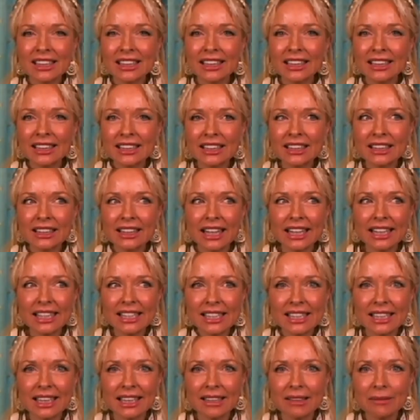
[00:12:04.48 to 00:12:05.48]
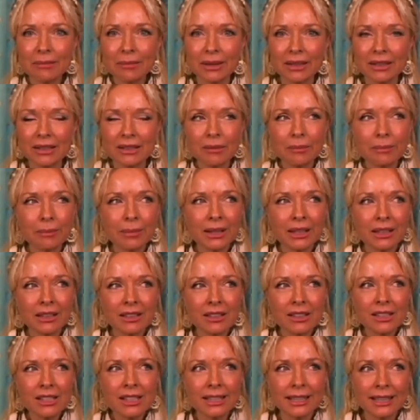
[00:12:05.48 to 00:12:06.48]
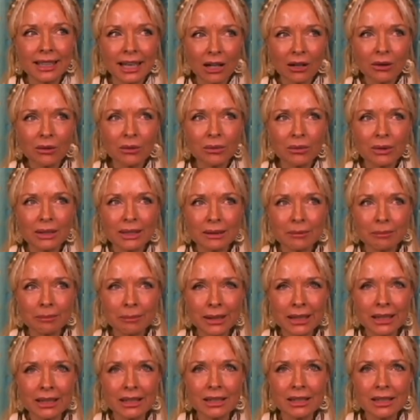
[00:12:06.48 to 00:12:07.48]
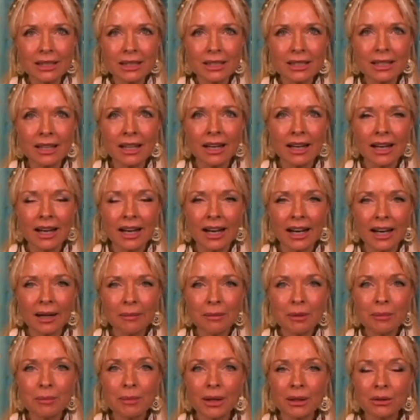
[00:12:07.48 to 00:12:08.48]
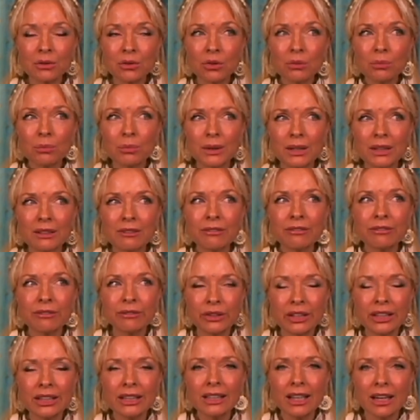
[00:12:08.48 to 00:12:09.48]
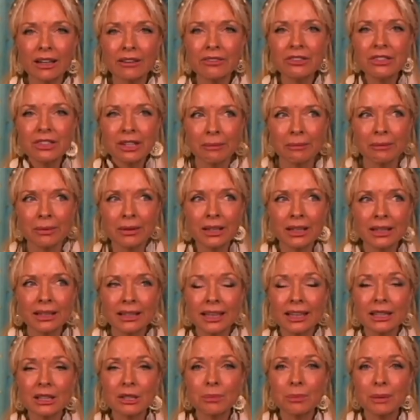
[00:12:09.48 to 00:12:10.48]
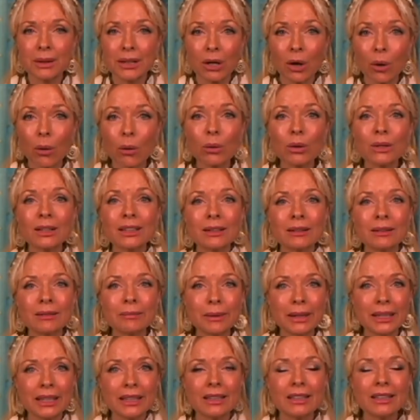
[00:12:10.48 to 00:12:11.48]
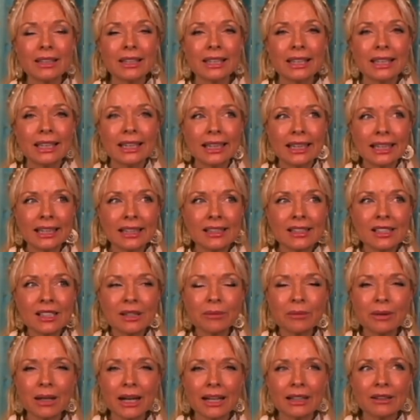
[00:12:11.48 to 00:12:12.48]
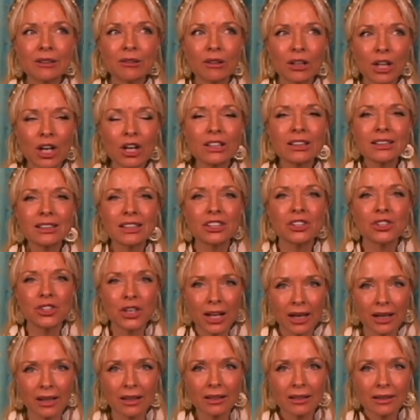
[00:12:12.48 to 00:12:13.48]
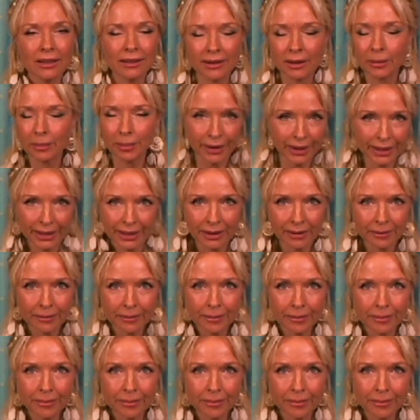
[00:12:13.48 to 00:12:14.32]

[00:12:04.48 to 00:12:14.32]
a little excitement because now it means I'm about to be free of something that has been holding me in some kind of locked-in jail in the brain.